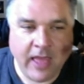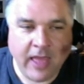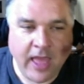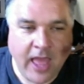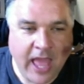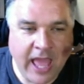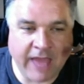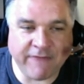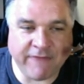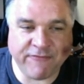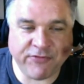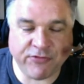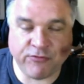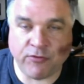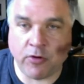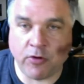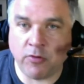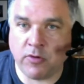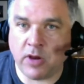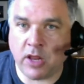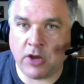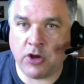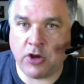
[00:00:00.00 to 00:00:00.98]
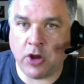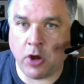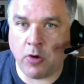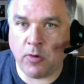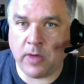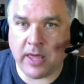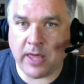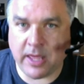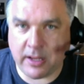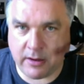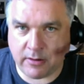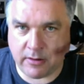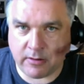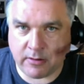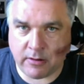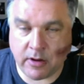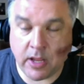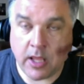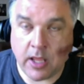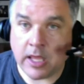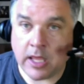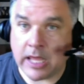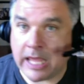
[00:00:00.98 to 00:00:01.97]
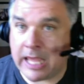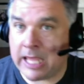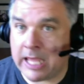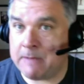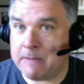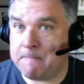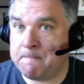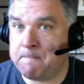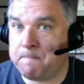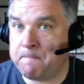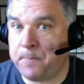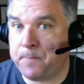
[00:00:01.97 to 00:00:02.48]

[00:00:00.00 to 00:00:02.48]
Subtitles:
have thrown a no-hitter in